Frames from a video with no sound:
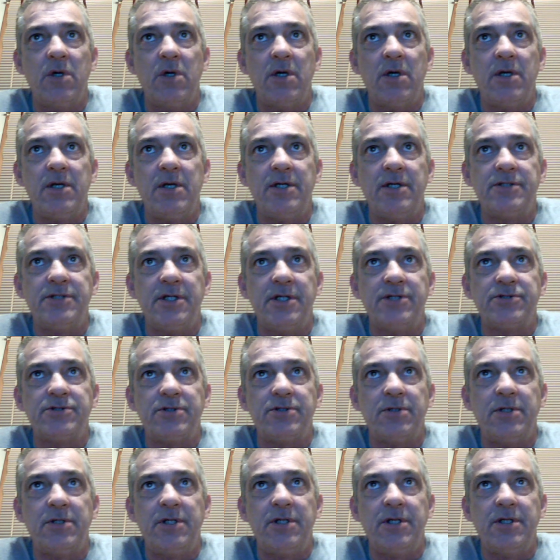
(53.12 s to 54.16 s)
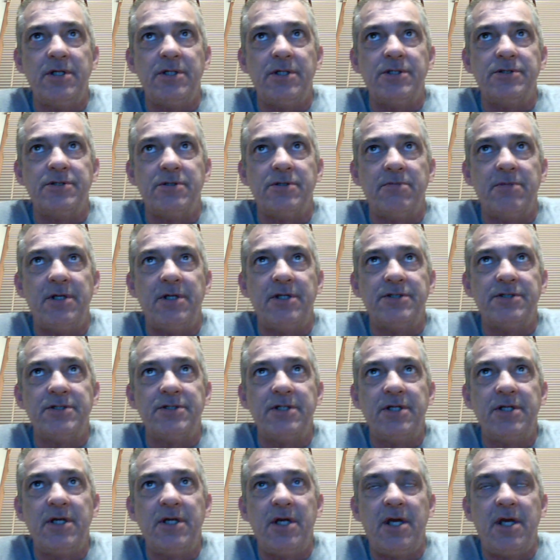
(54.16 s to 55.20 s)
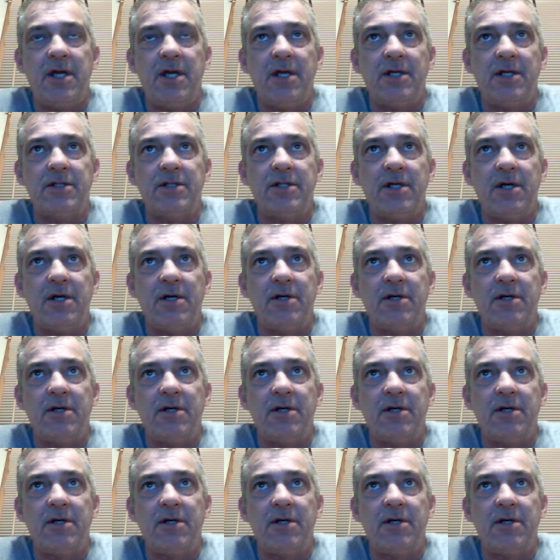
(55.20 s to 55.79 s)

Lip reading: its history is amazing, and